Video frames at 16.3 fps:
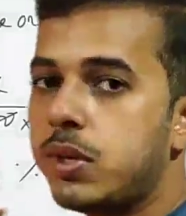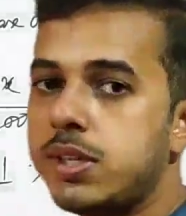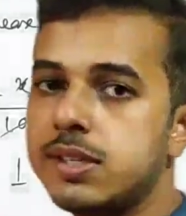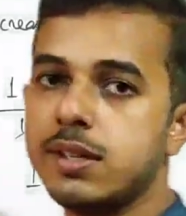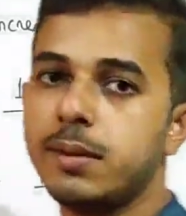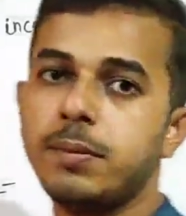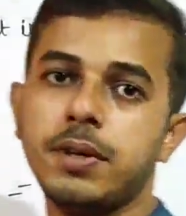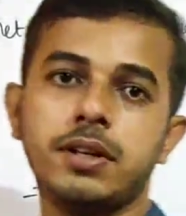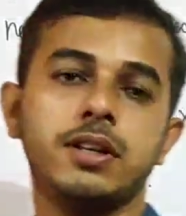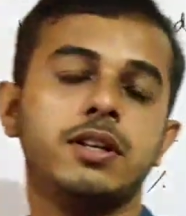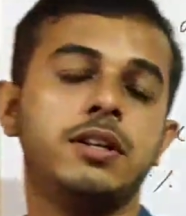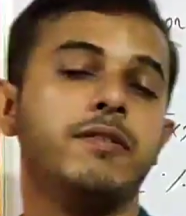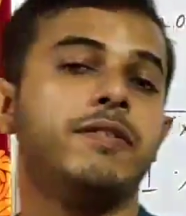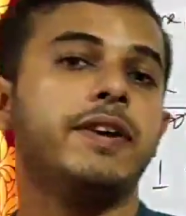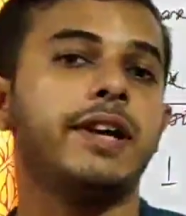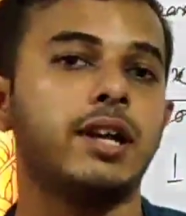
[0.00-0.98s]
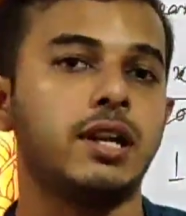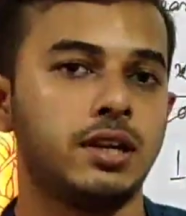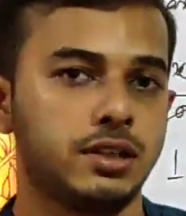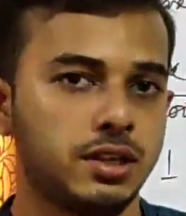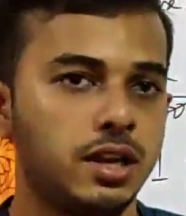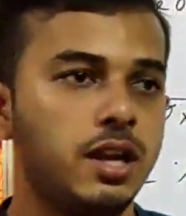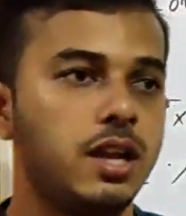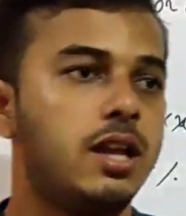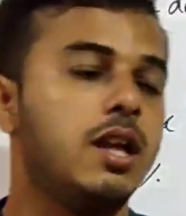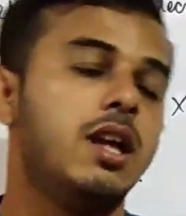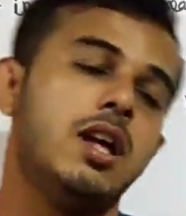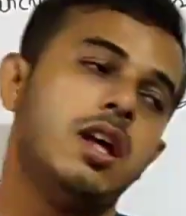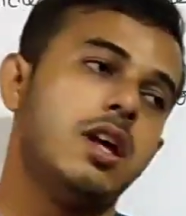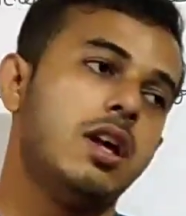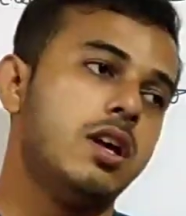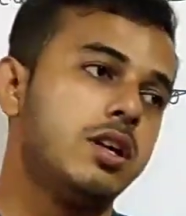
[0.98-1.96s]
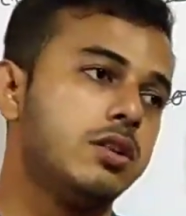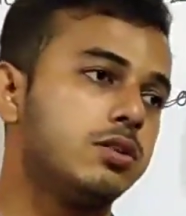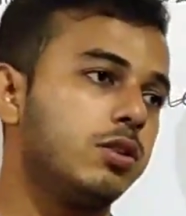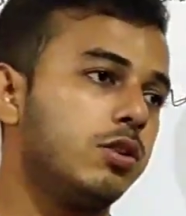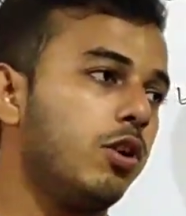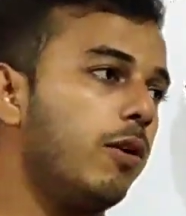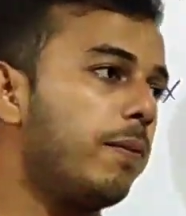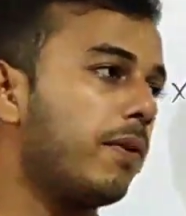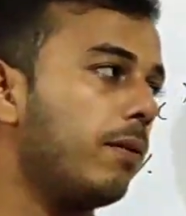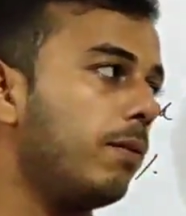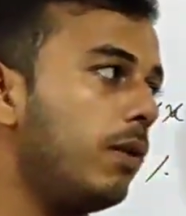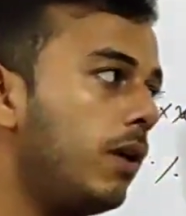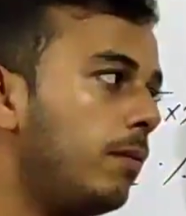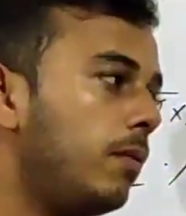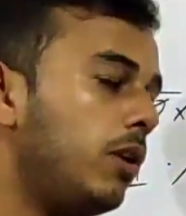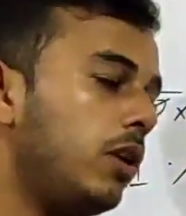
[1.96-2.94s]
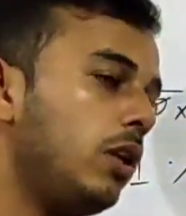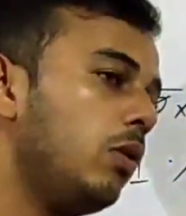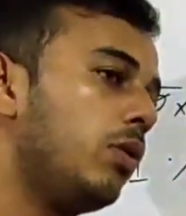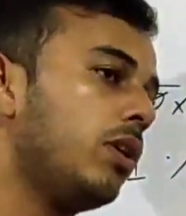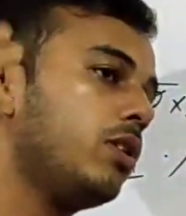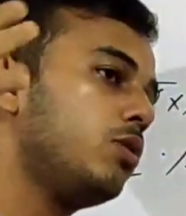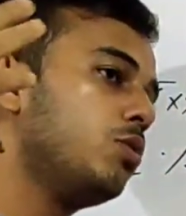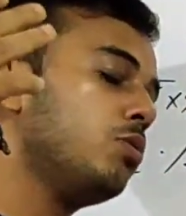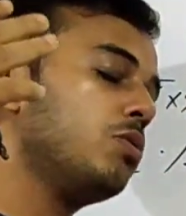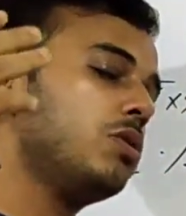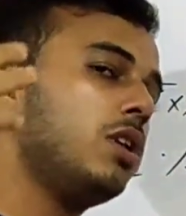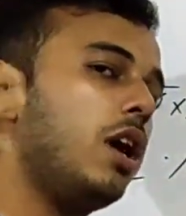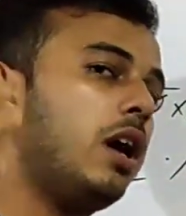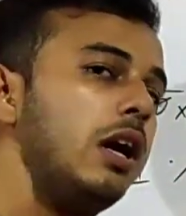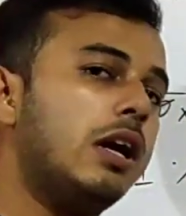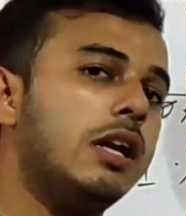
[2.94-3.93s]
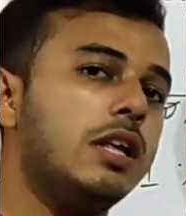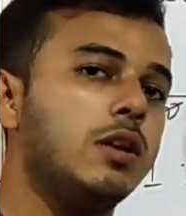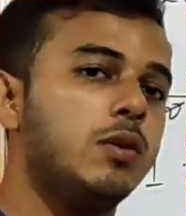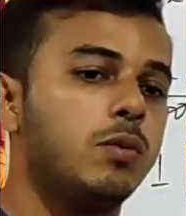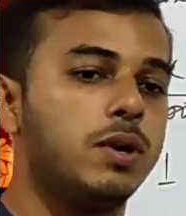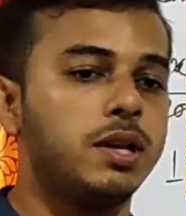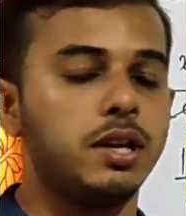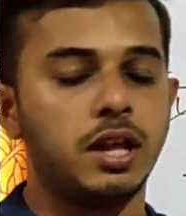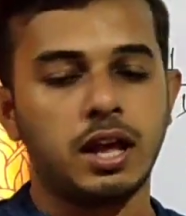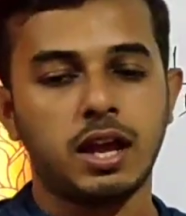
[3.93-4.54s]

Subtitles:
one is a bit difficult, huh? So no problem, you can choose the earlier one,